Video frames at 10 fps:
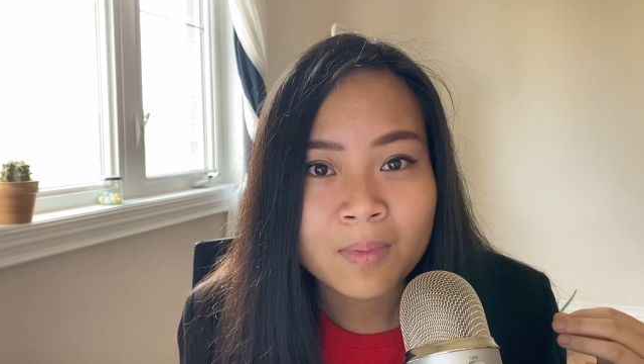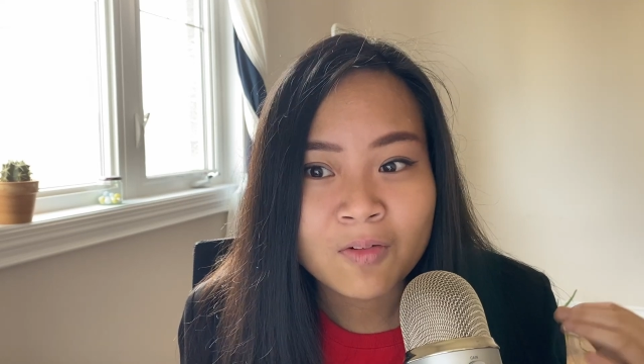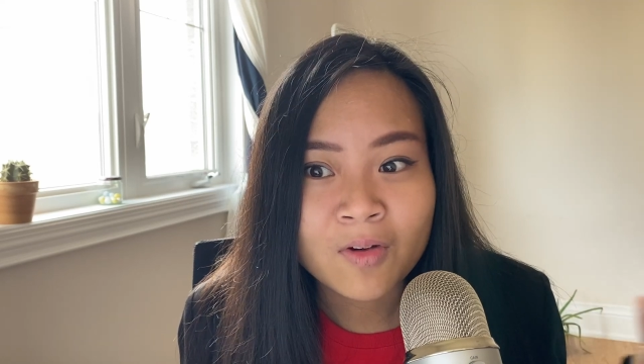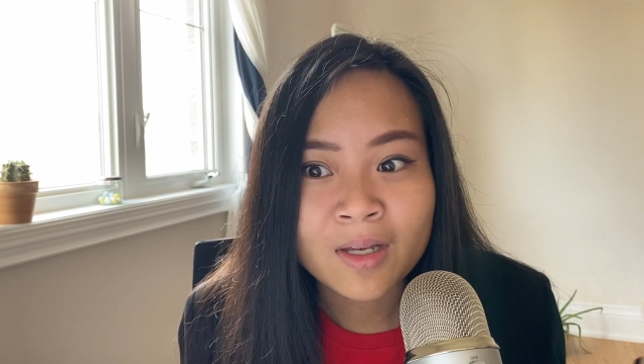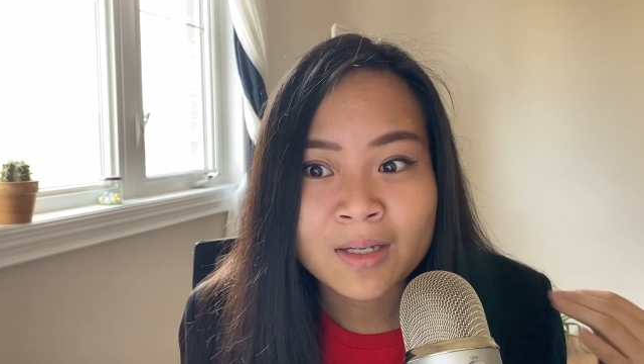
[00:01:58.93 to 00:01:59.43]
My
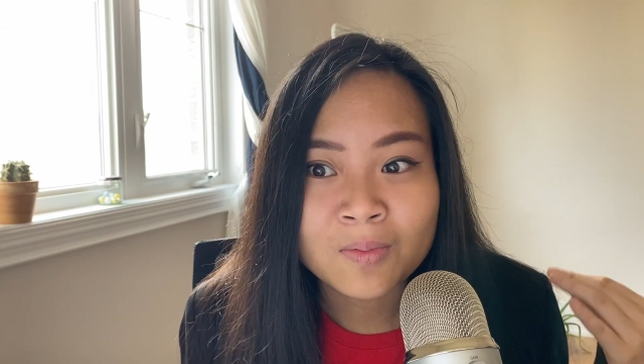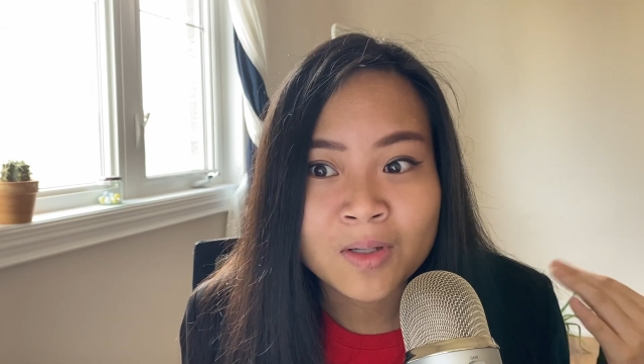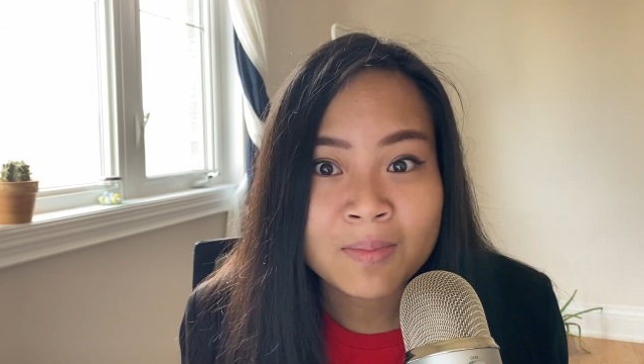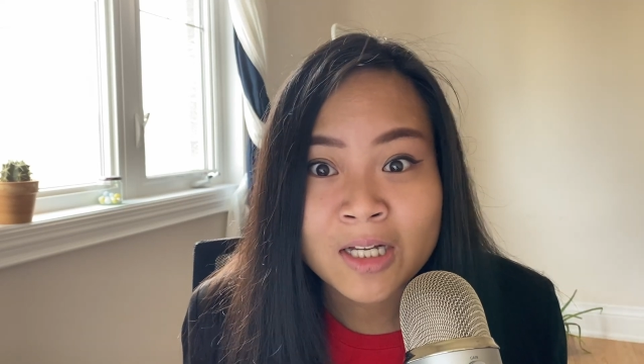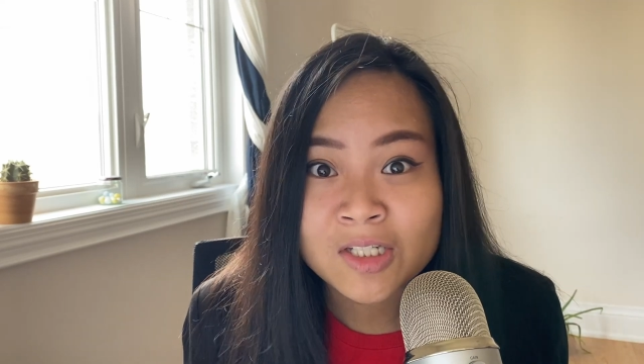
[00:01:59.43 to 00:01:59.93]
friend
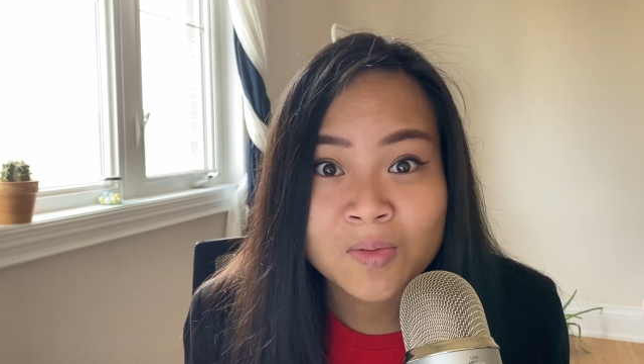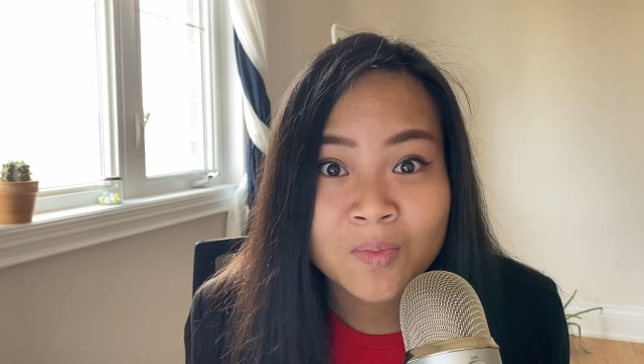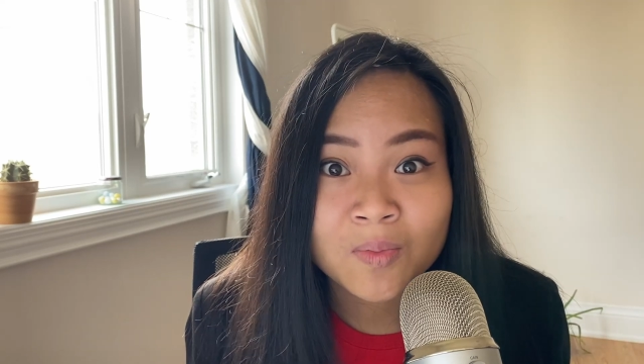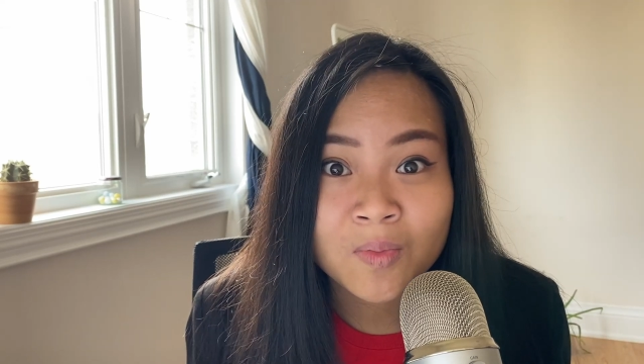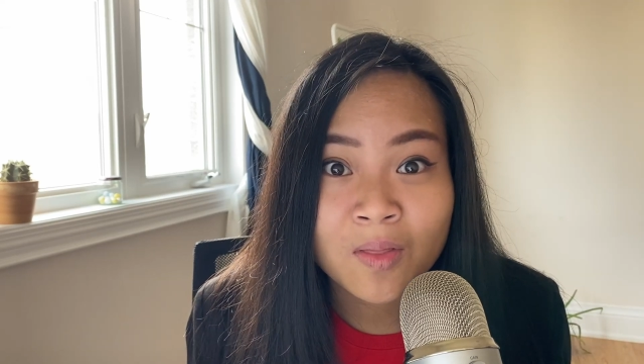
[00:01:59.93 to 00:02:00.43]
Reimagine
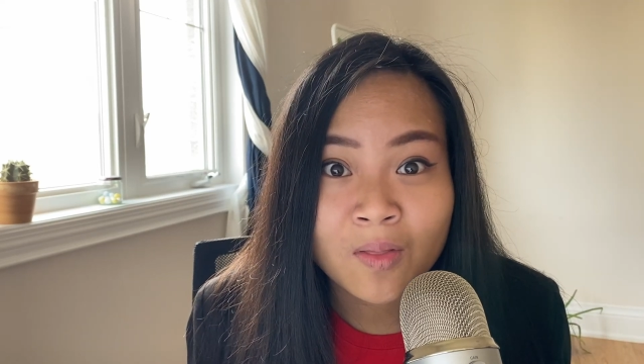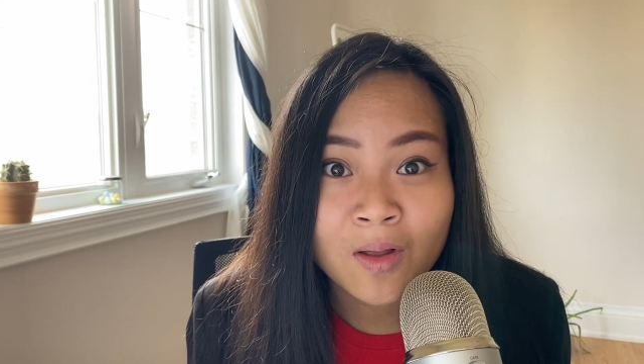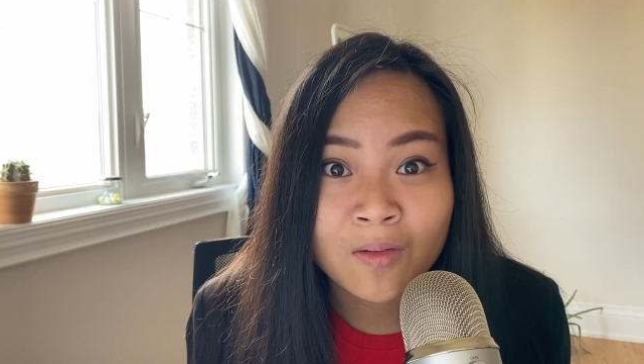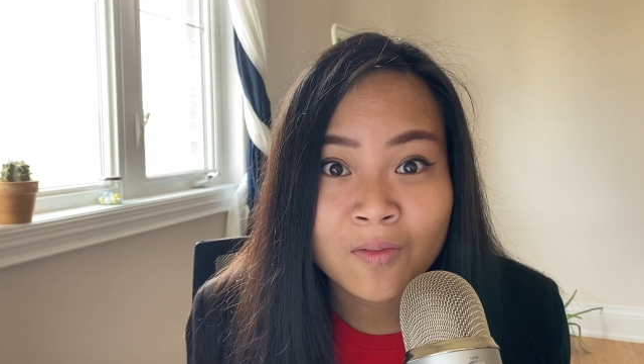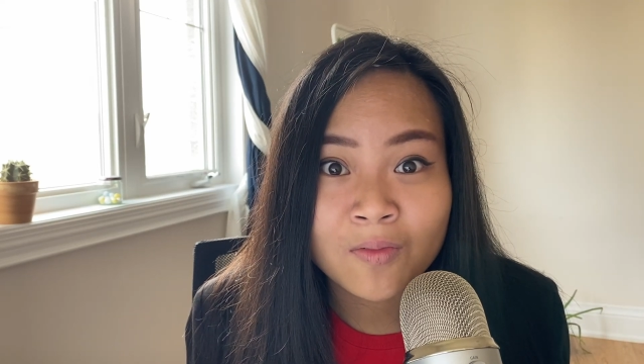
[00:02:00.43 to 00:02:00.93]
with
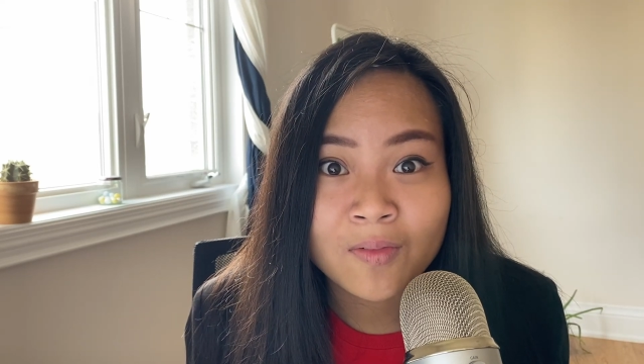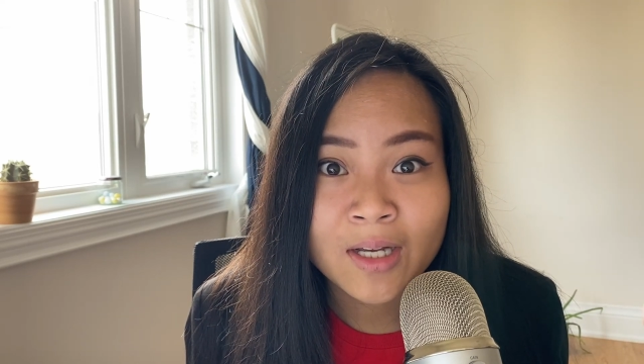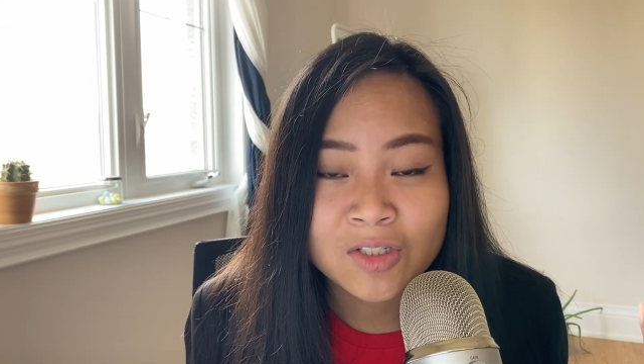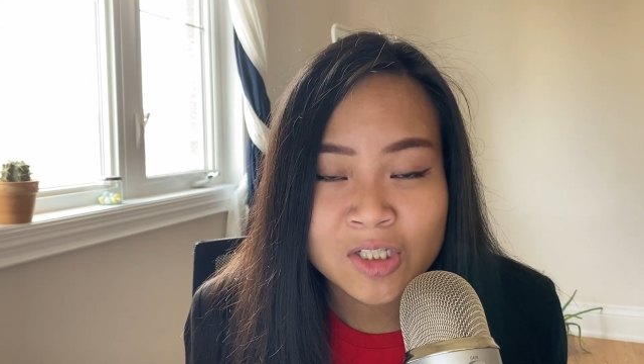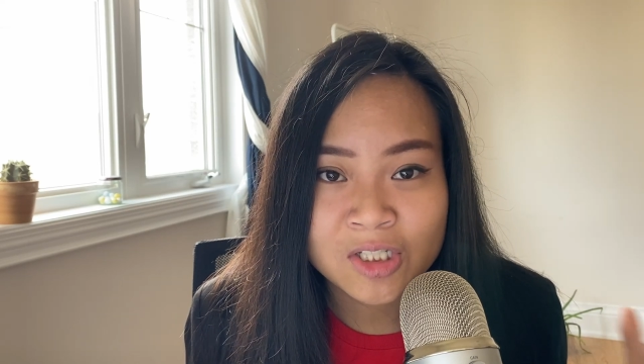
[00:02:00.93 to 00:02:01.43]
Love
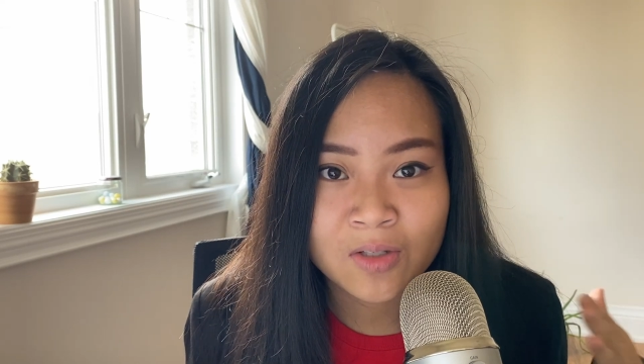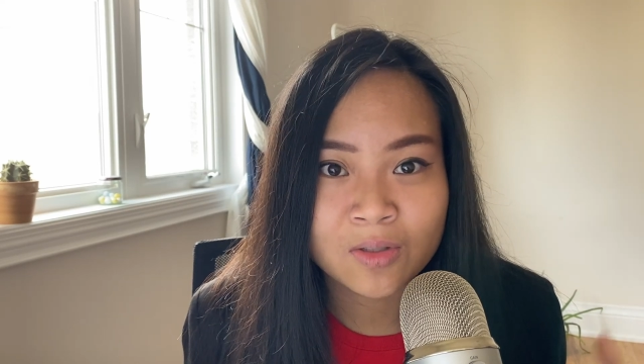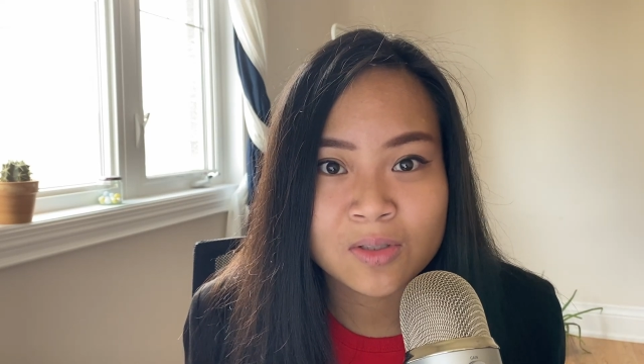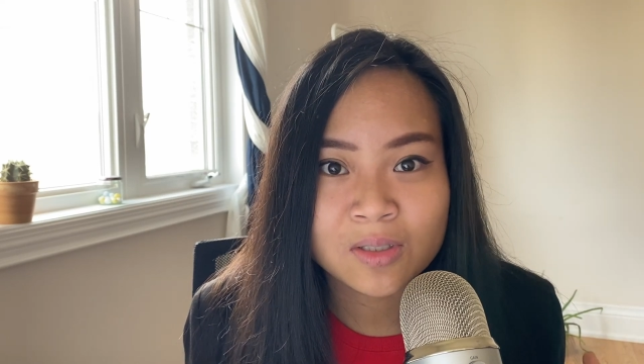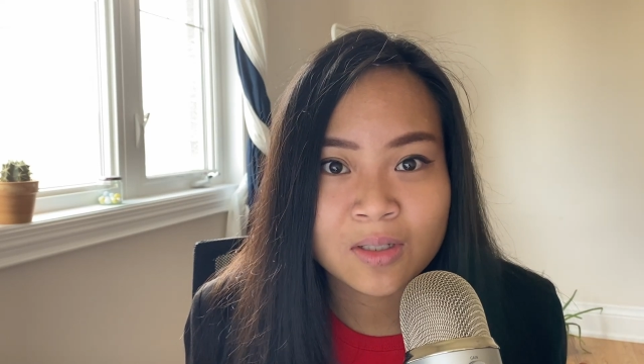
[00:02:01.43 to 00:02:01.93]
actually shared
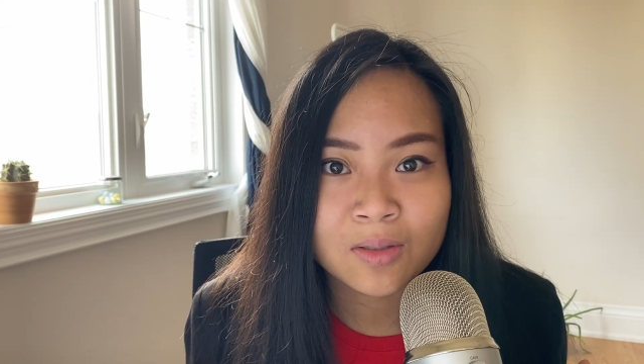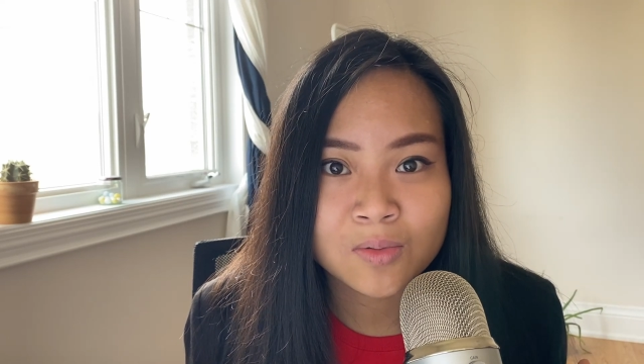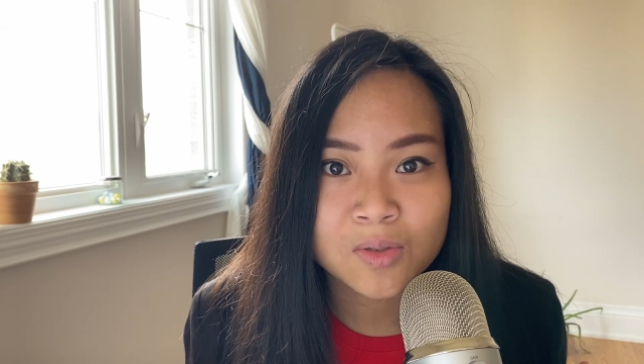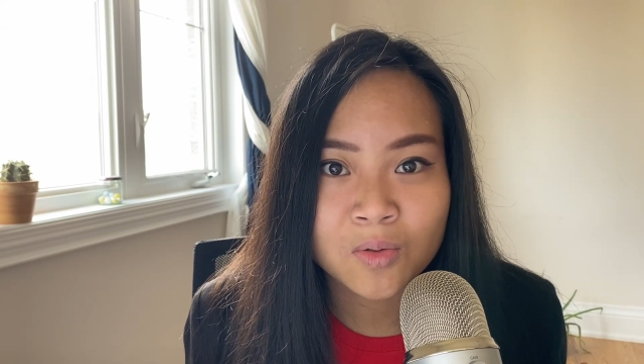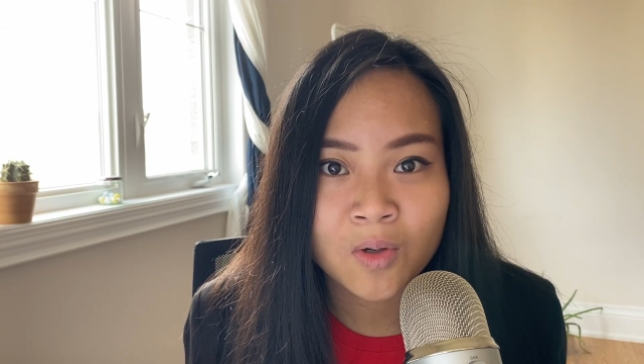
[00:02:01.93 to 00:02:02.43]
this
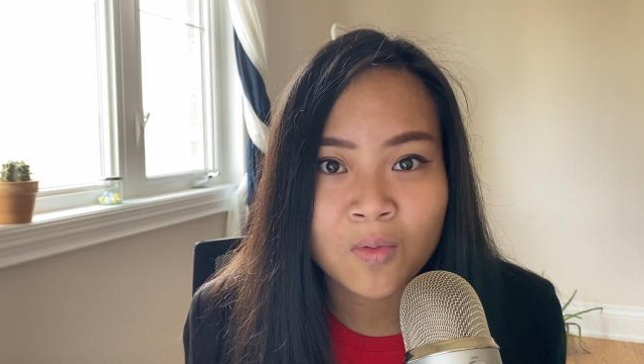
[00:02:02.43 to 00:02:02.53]
news story